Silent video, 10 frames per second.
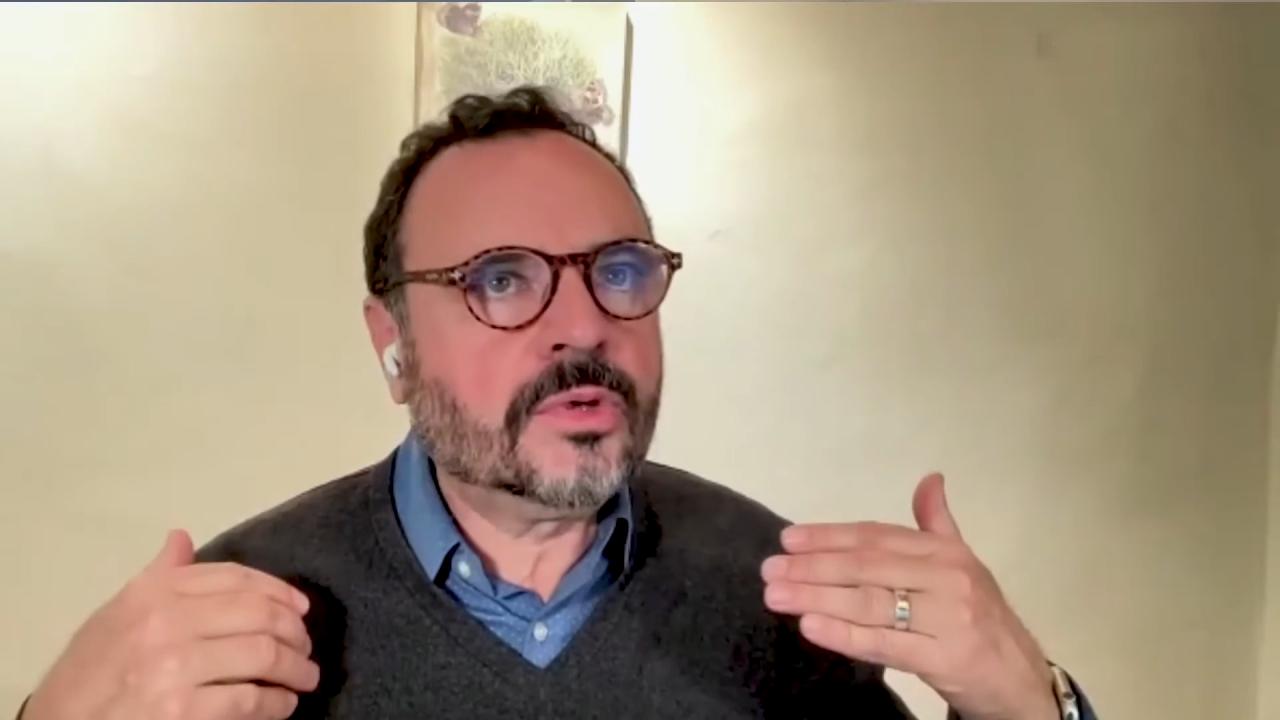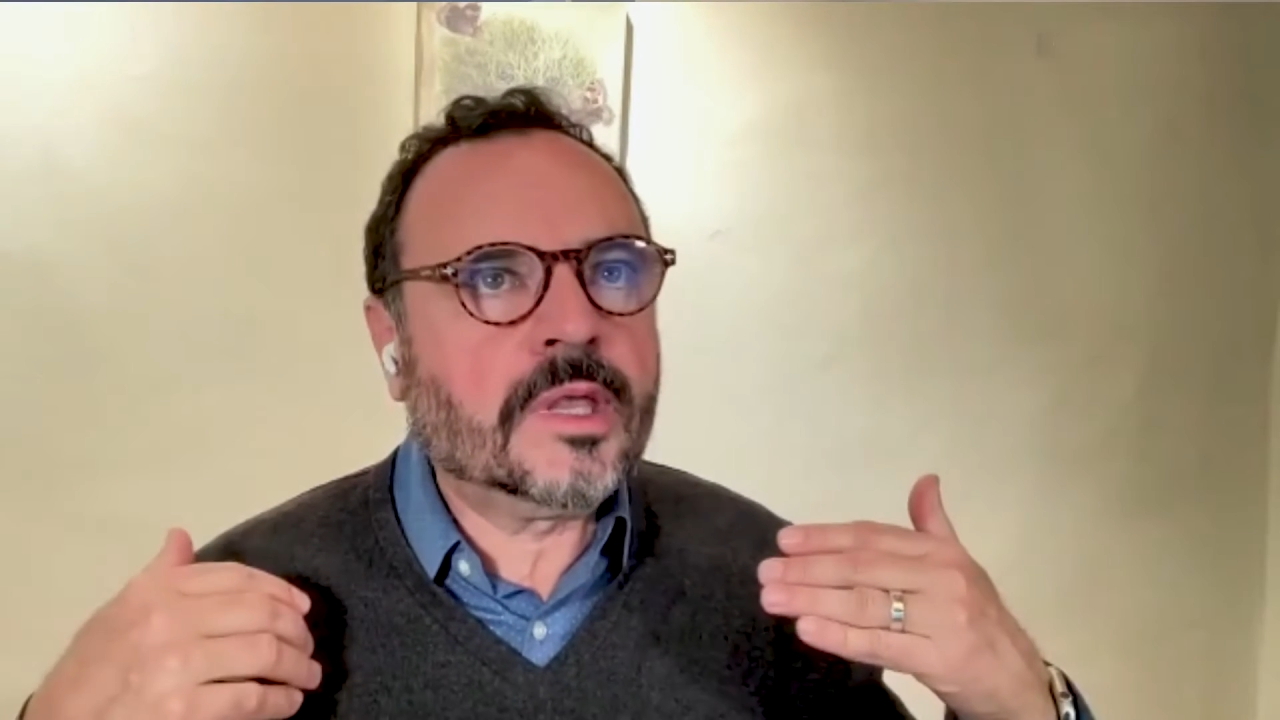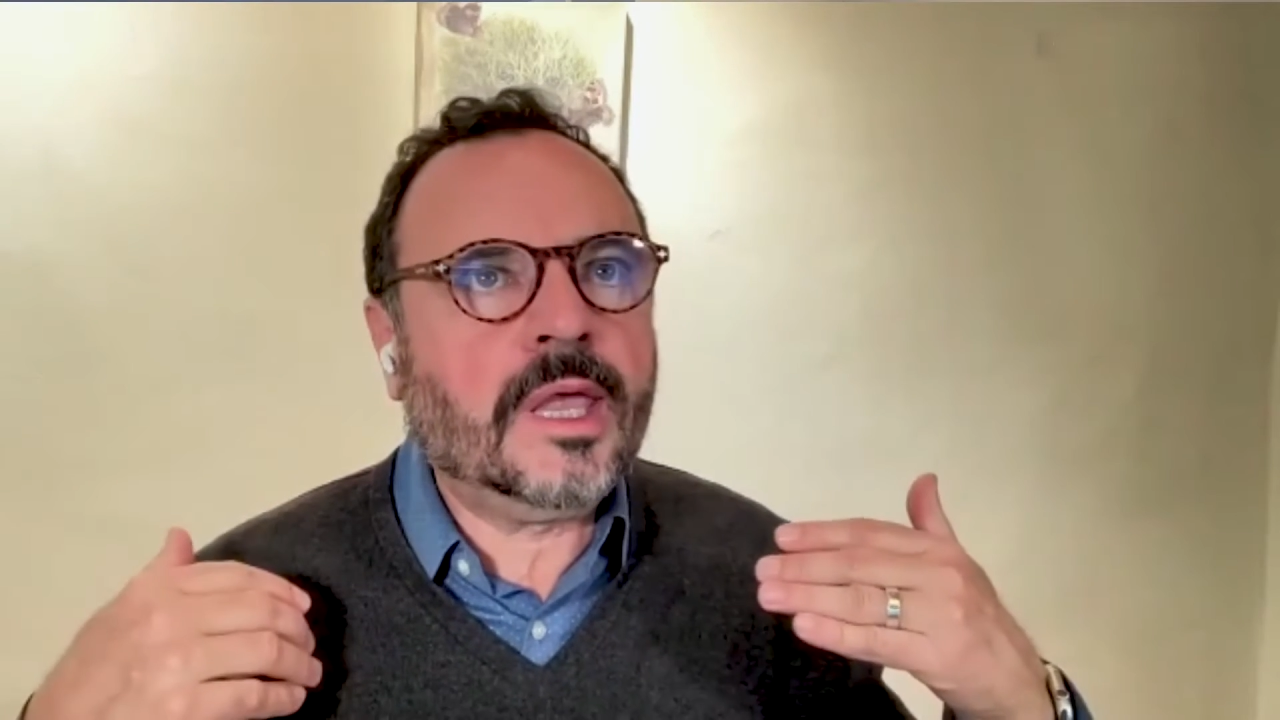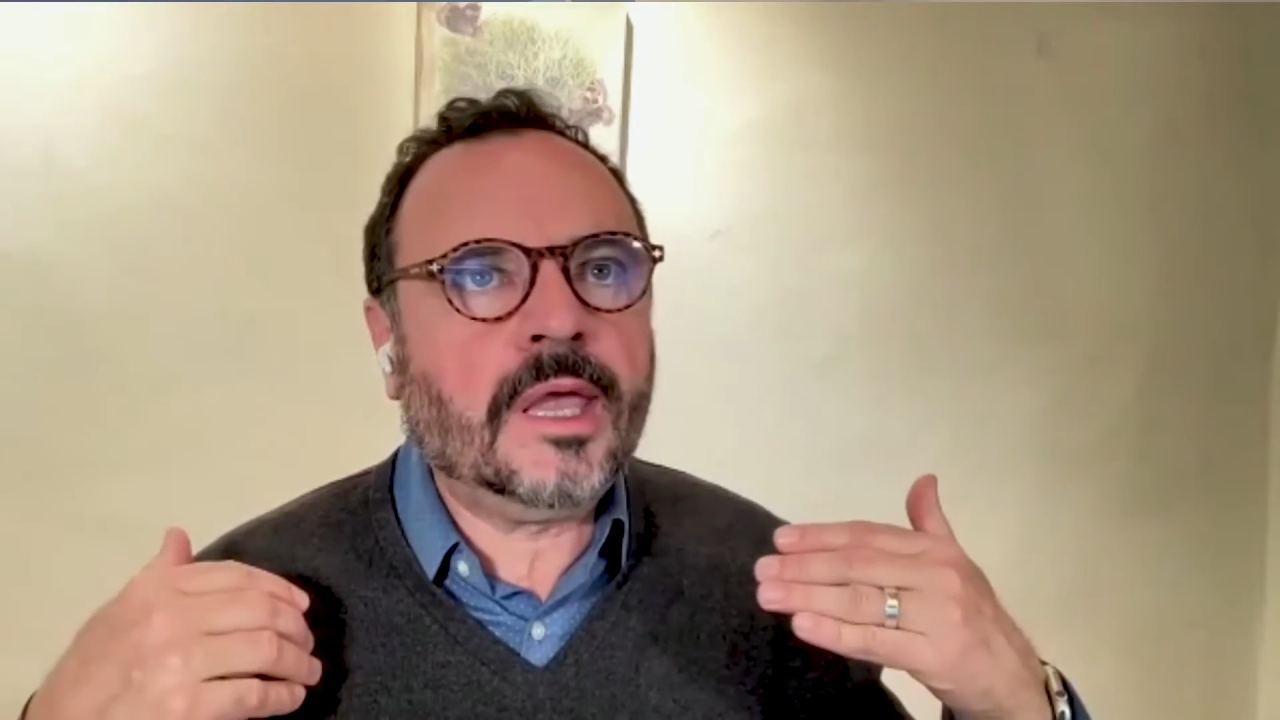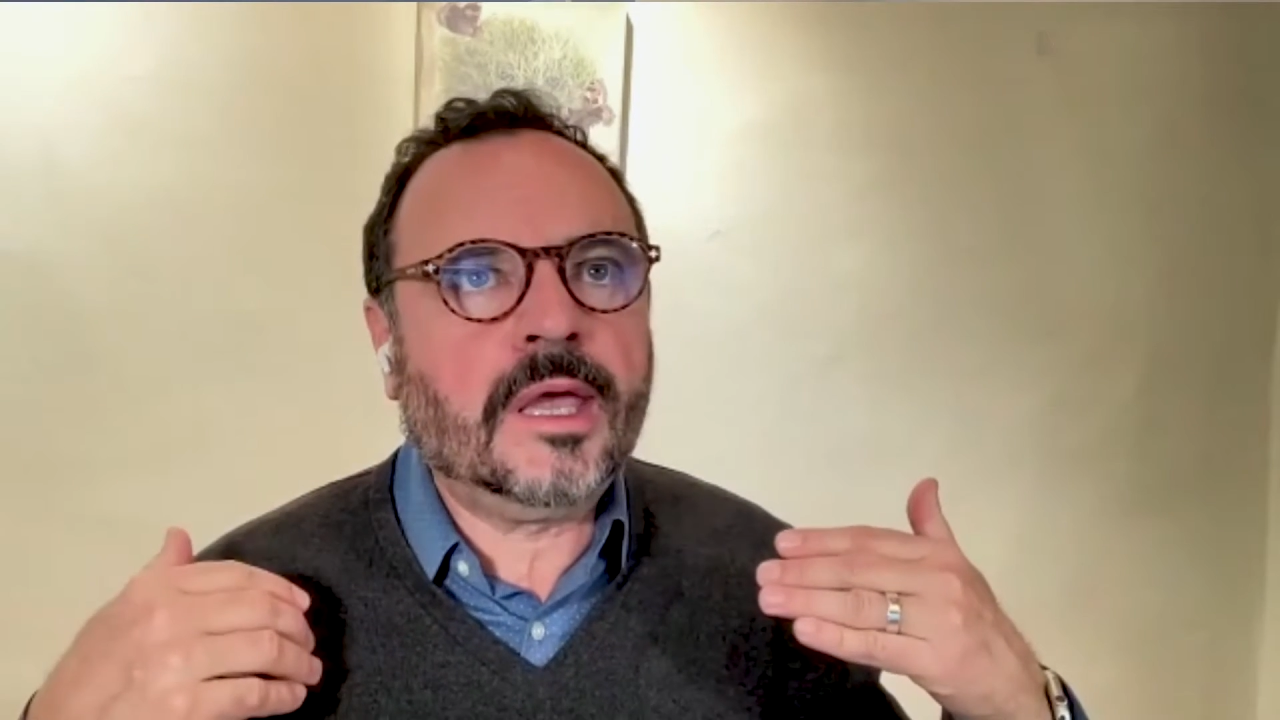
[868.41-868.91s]

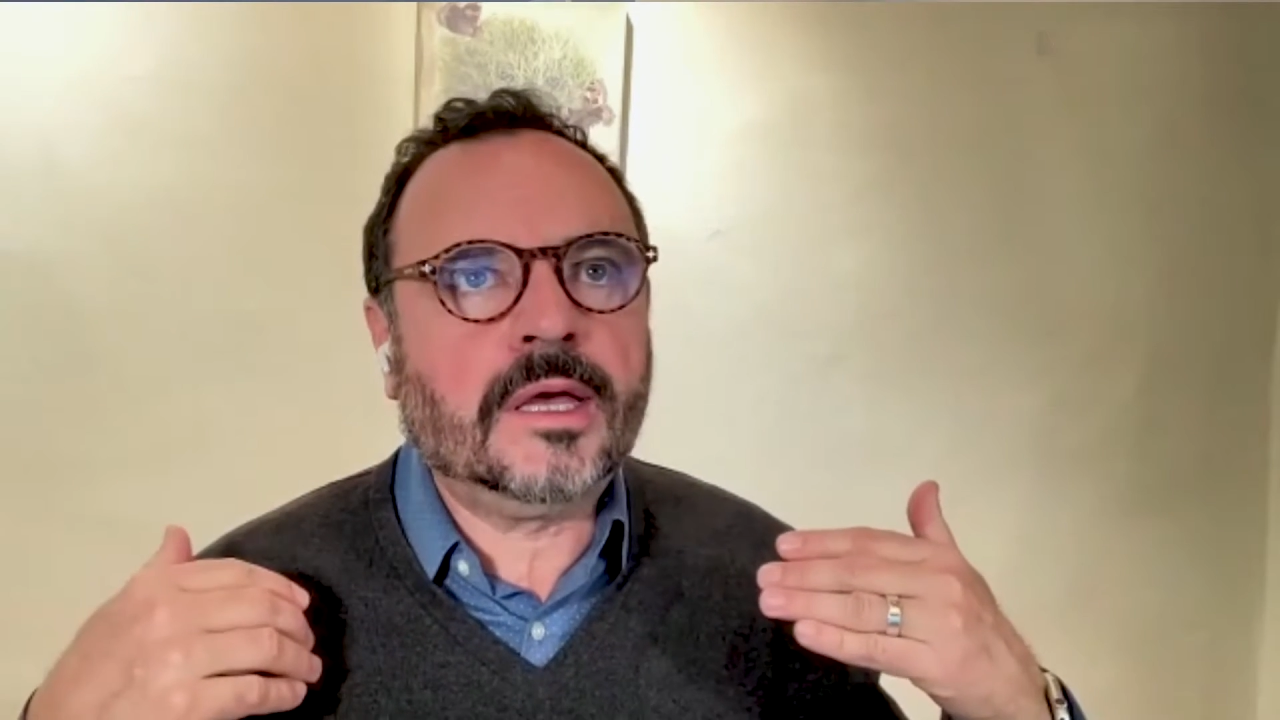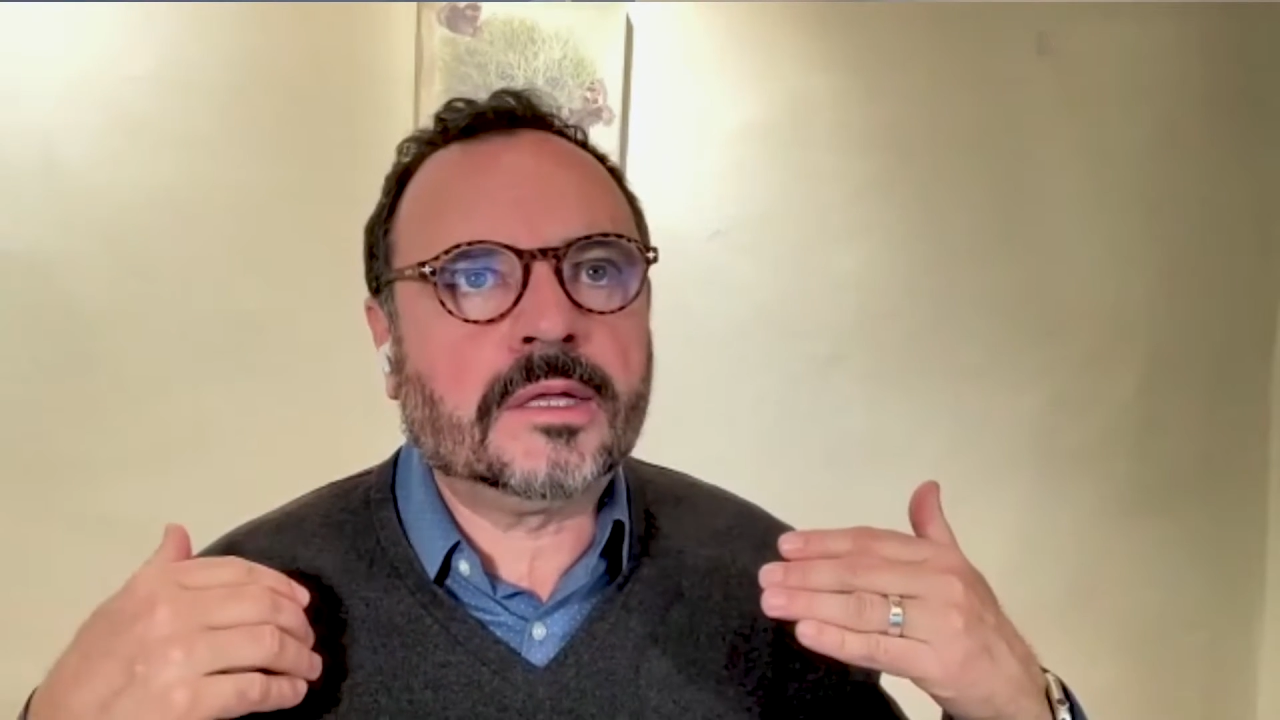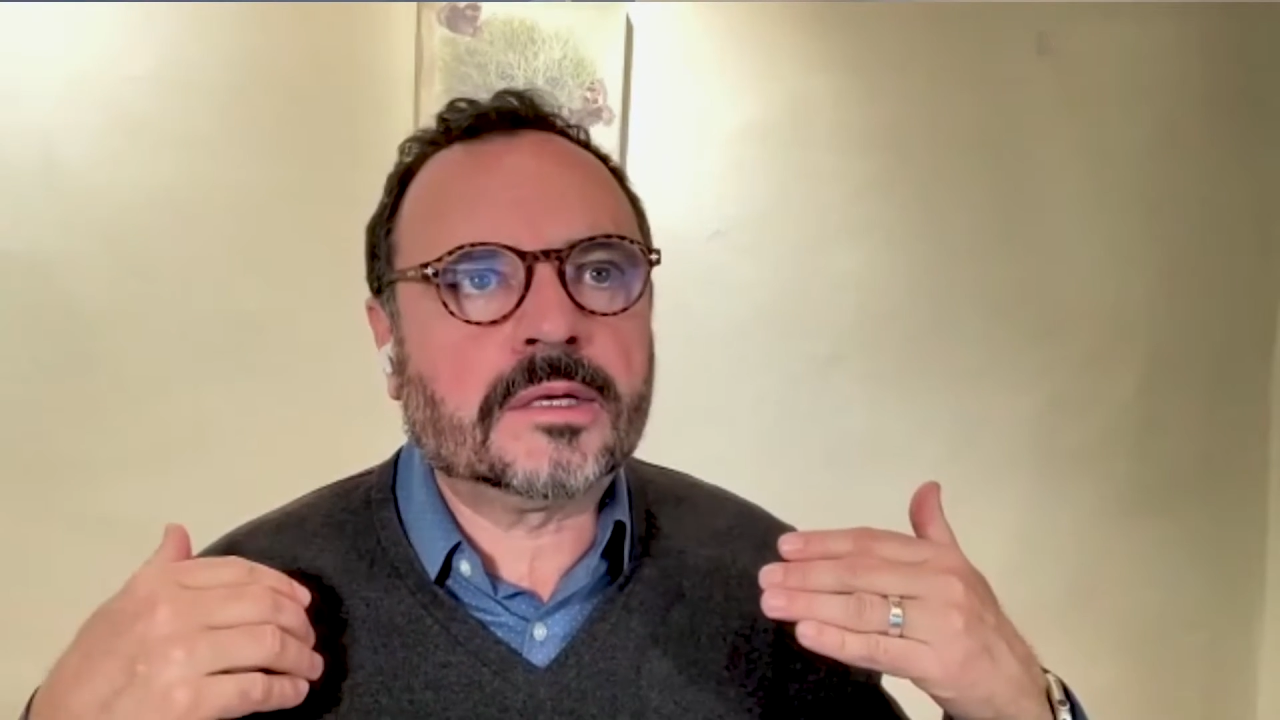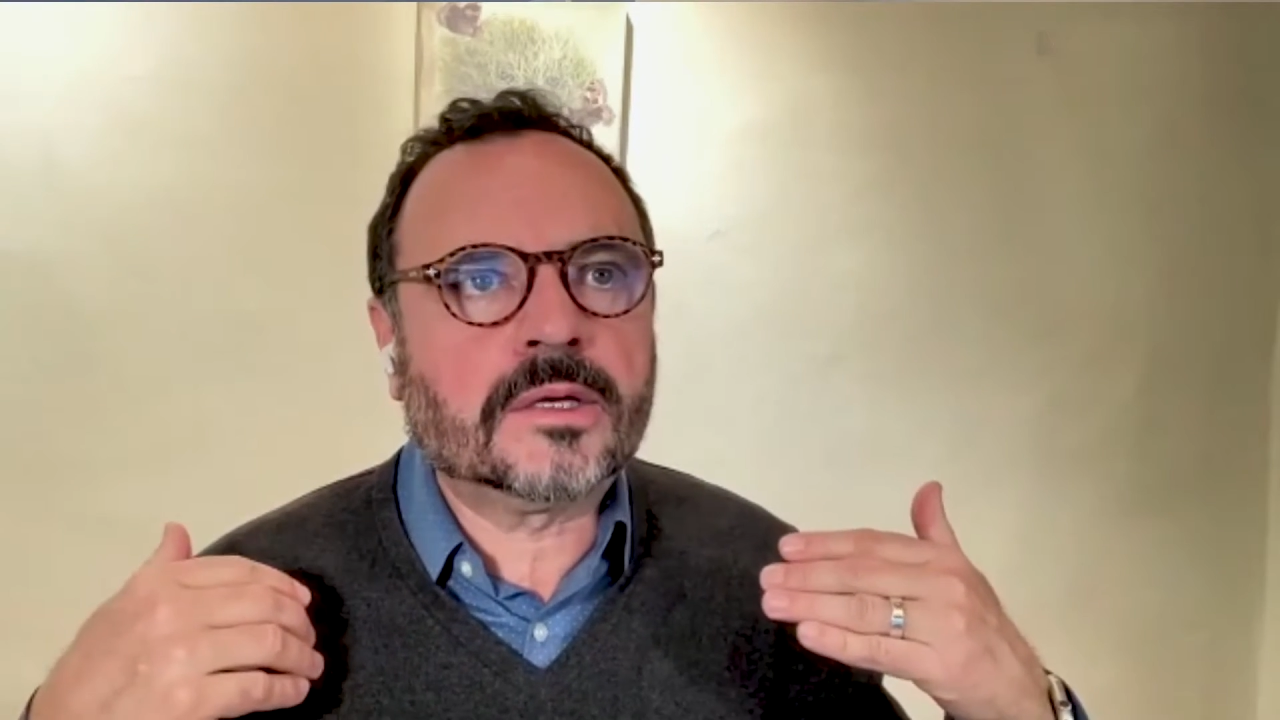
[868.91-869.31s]
can't